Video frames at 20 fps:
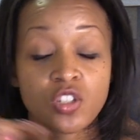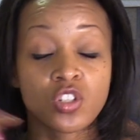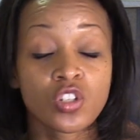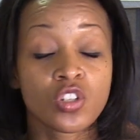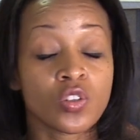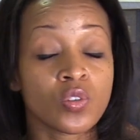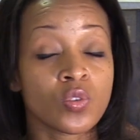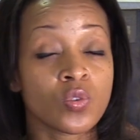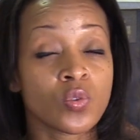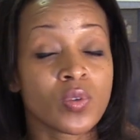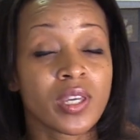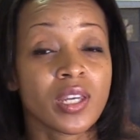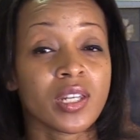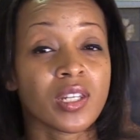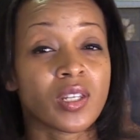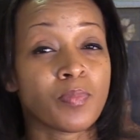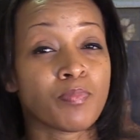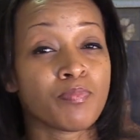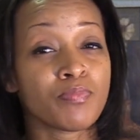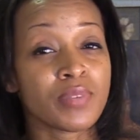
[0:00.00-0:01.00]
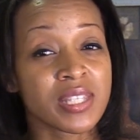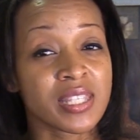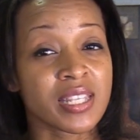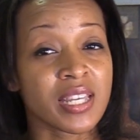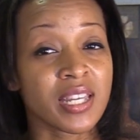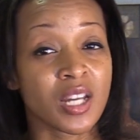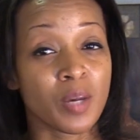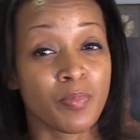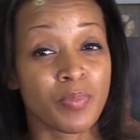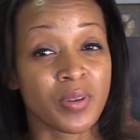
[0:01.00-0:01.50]
2, can you
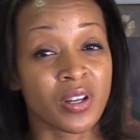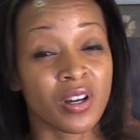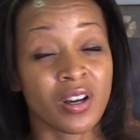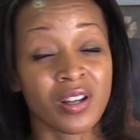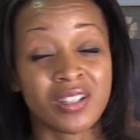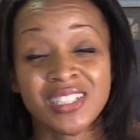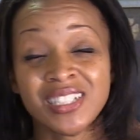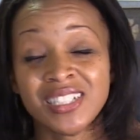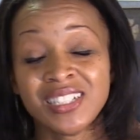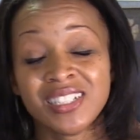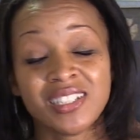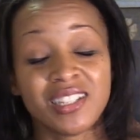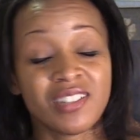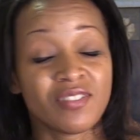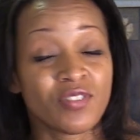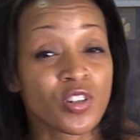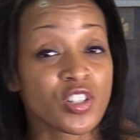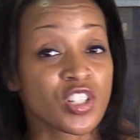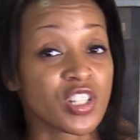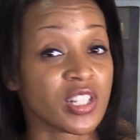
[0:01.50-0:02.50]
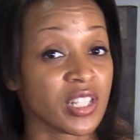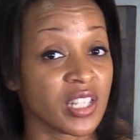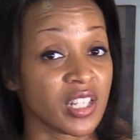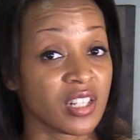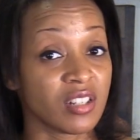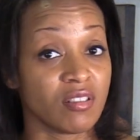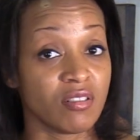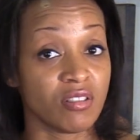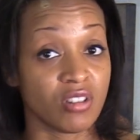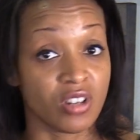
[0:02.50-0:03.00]
busy it up at all?
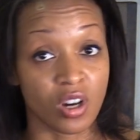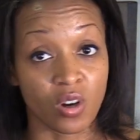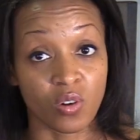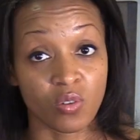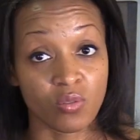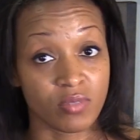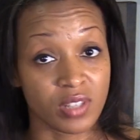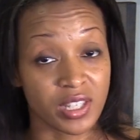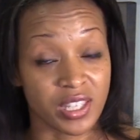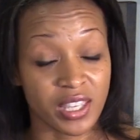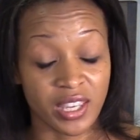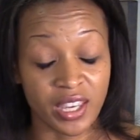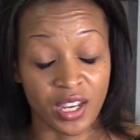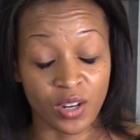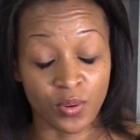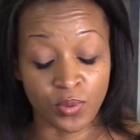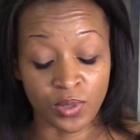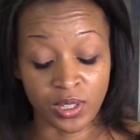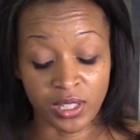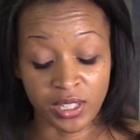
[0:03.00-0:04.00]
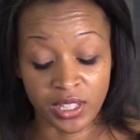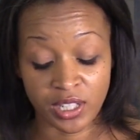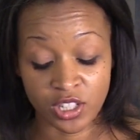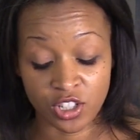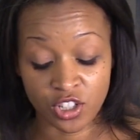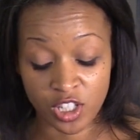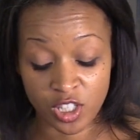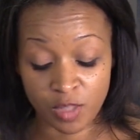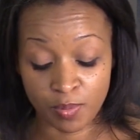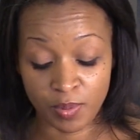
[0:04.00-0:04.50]
Unfortunately, no, you can't
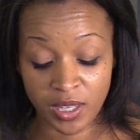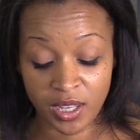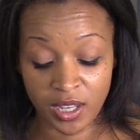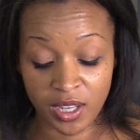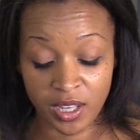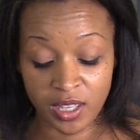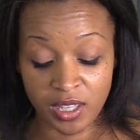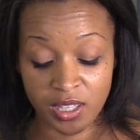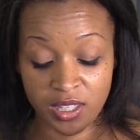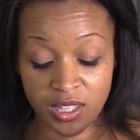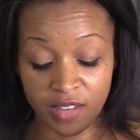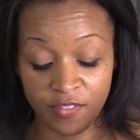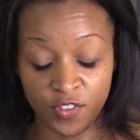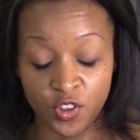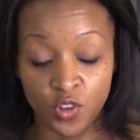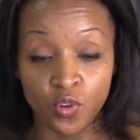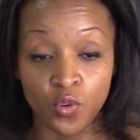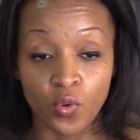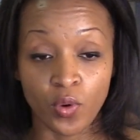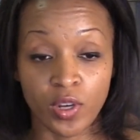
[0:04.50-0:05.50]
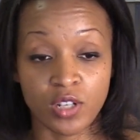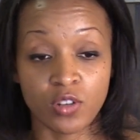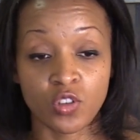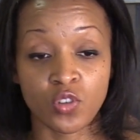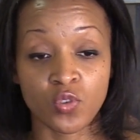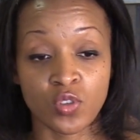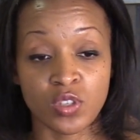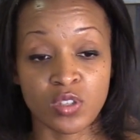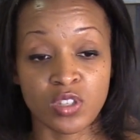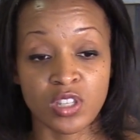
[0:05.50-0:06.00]
really, just because if you're going to
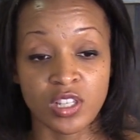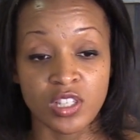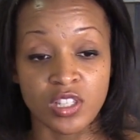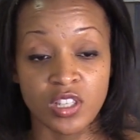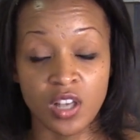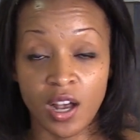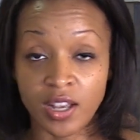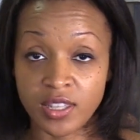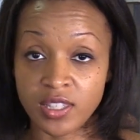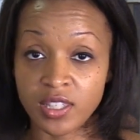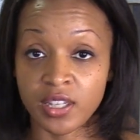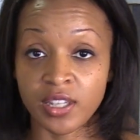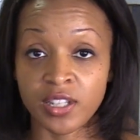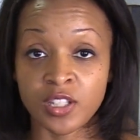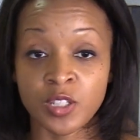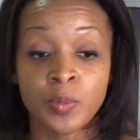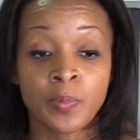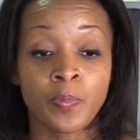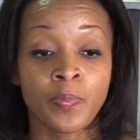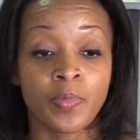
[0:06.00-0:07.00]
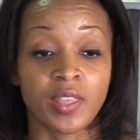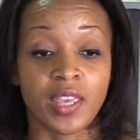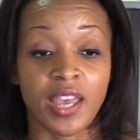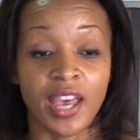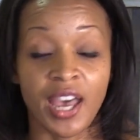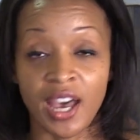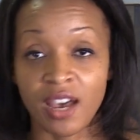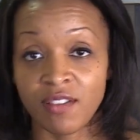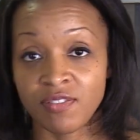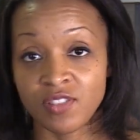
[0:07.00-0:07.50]
use sausage, you
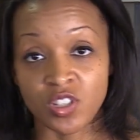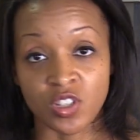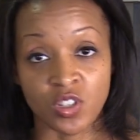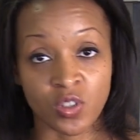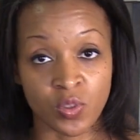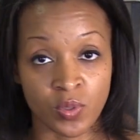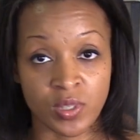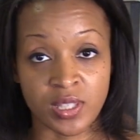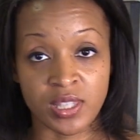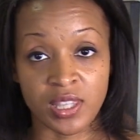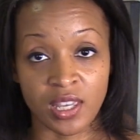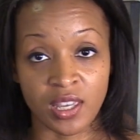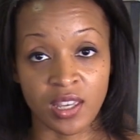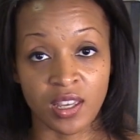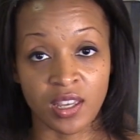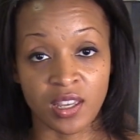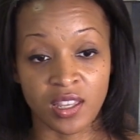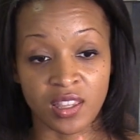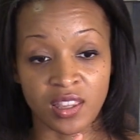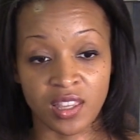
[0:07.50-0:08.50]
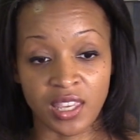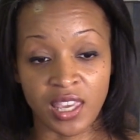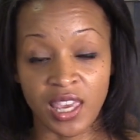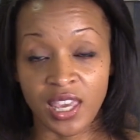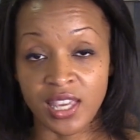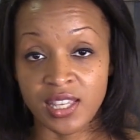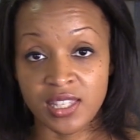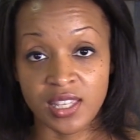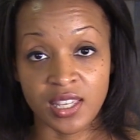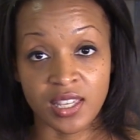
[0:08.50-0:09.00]
have to use the
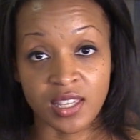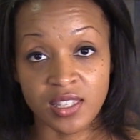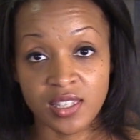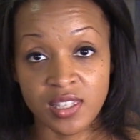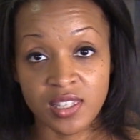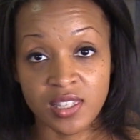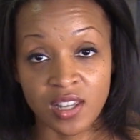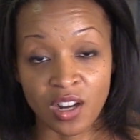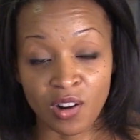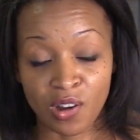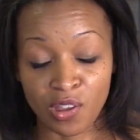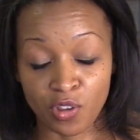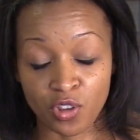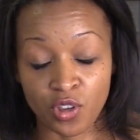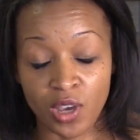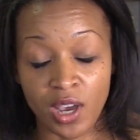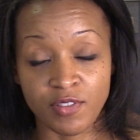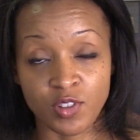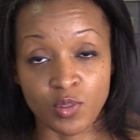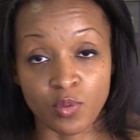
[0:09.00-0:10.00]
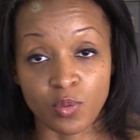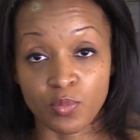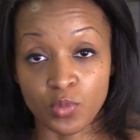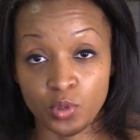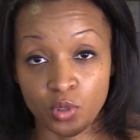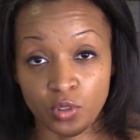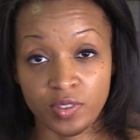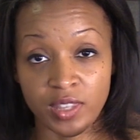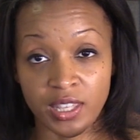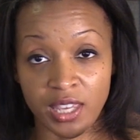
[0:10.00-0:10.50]
casings, or you have to
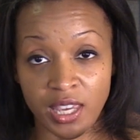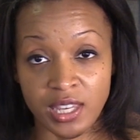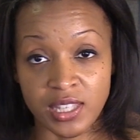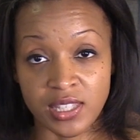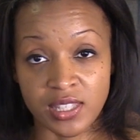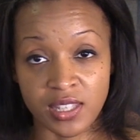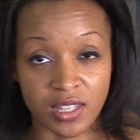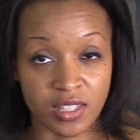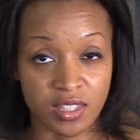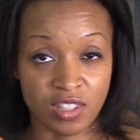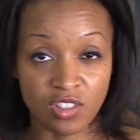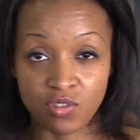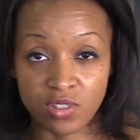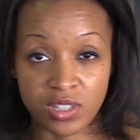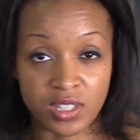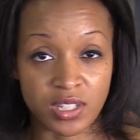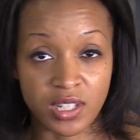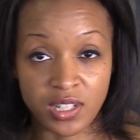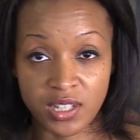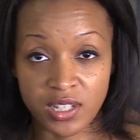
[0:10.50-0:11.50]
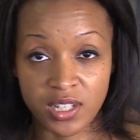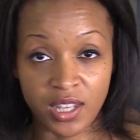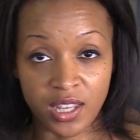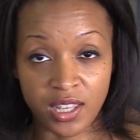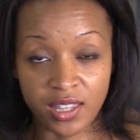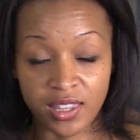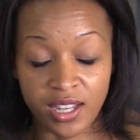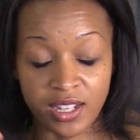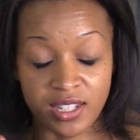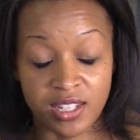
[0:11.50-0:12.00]
remove the casings. You just need to
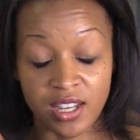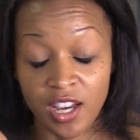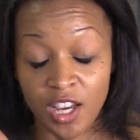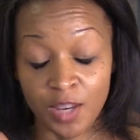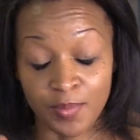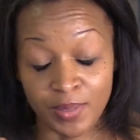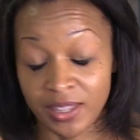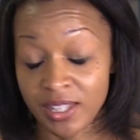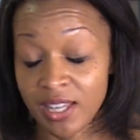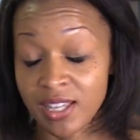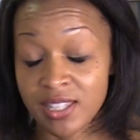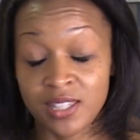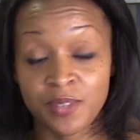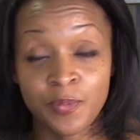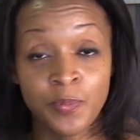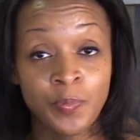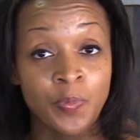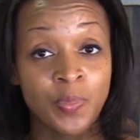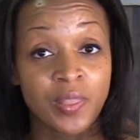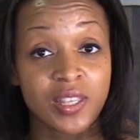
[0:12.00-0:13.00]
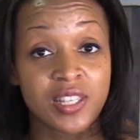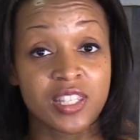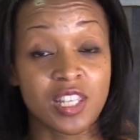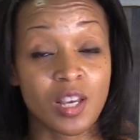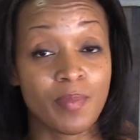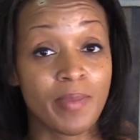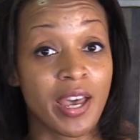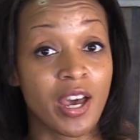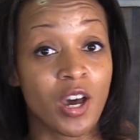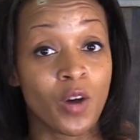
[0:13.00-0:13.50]
take that time, unless
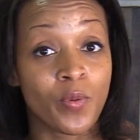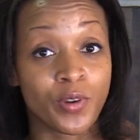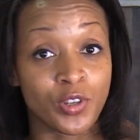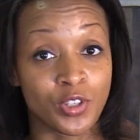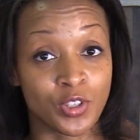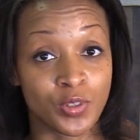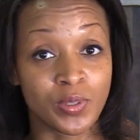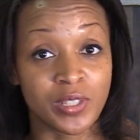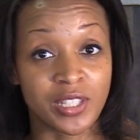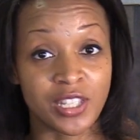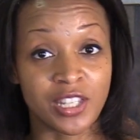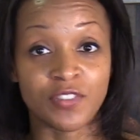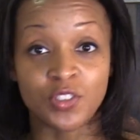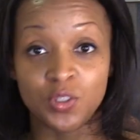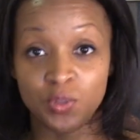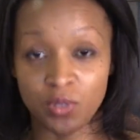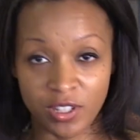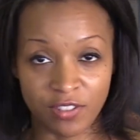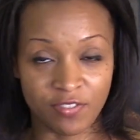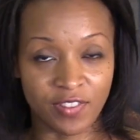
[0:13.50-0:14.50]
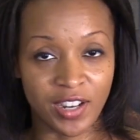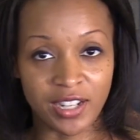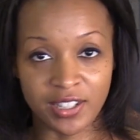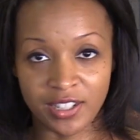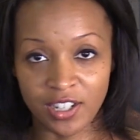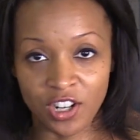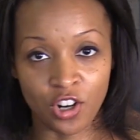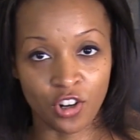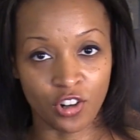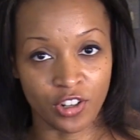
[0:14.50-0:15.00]
somehow where you live, you can
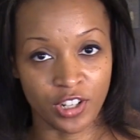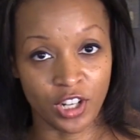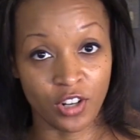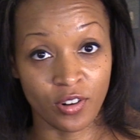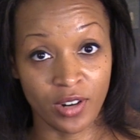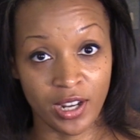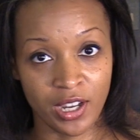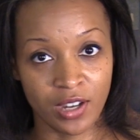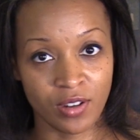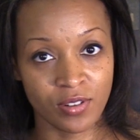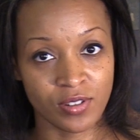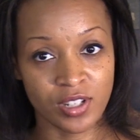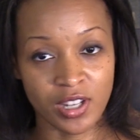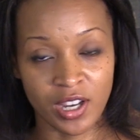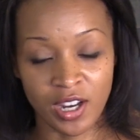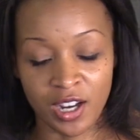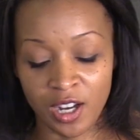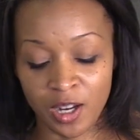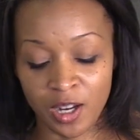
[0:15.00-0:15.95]
find it already ground.